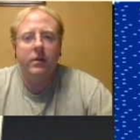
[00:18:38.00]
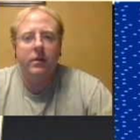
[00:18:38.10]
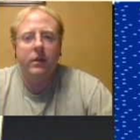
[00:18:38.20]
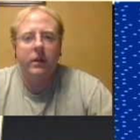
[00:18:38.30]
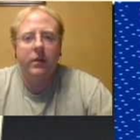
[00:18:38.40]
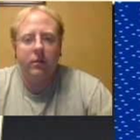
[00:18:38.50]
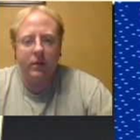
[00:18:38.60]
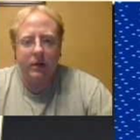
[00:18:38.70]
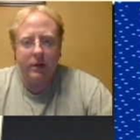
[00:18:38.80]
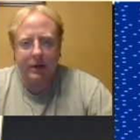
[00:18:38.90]
And
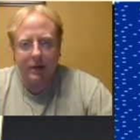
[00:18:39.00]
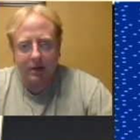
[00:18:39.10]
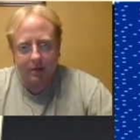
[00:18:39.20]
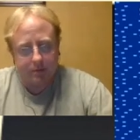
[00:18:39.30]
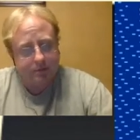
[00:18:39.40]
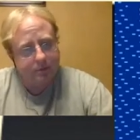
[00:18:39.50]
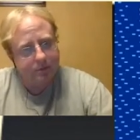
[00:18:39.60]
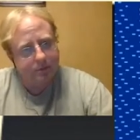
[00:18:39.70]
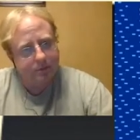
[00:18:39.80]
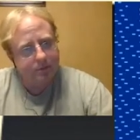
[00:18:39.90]
when they
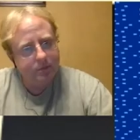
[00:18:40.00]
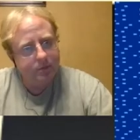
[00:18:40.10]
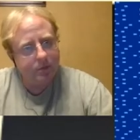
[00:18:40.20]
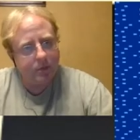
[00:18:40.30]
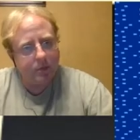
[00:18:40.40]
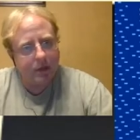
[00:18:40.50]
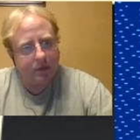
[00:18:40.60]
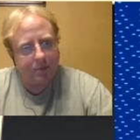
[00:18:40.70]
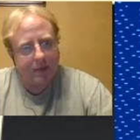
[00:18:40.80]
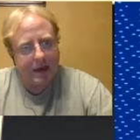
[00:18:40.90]
get
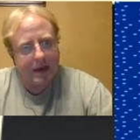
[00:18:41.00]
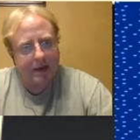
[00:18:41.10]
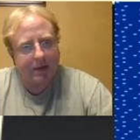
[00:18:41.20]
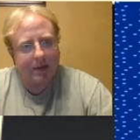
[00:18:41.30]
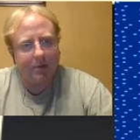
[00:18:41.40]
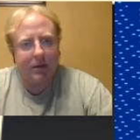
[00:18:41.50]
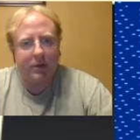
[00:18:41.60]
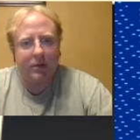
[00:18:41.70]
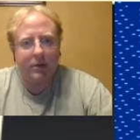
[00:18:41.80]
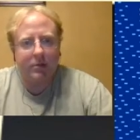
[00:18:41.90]
mad and get ready
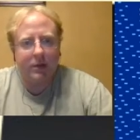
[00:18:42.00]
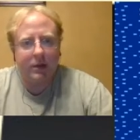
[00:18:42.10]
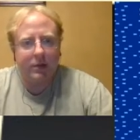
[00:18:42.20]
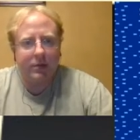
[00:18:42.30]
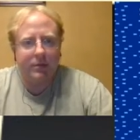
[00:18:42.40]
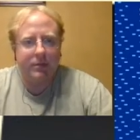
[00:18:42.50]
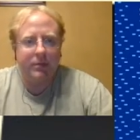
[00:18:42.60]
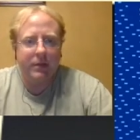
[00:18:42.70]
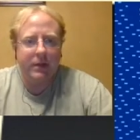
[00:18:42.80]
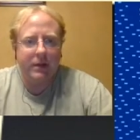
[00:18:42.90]
to explode.
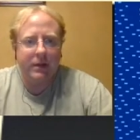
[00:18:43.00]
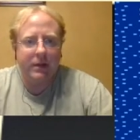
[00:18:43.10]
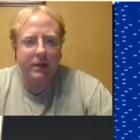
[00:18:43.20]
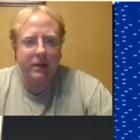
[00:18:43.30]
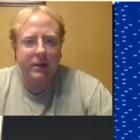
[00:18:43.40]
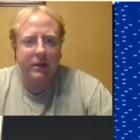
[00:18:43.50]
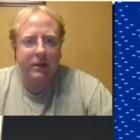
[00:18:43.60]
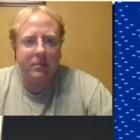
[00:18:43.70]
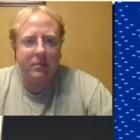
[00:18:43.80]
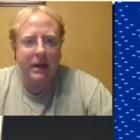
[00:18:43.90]
They get
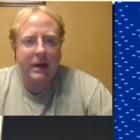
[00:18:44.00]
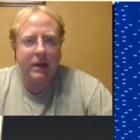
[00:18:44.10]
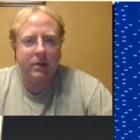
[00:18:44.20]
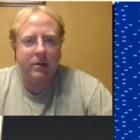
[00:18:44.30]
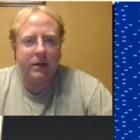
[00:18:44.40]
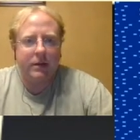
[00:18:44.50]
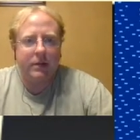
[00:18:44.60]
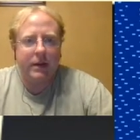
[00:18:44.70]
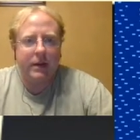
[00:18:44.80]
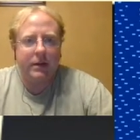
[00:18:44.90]
mad or
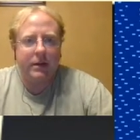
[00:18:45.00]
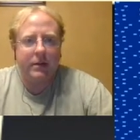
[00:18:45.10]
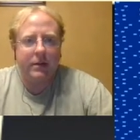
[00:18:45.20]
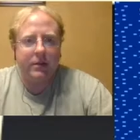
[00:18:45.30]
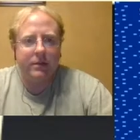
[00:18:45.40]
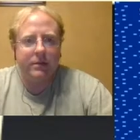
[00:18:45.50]
excited, or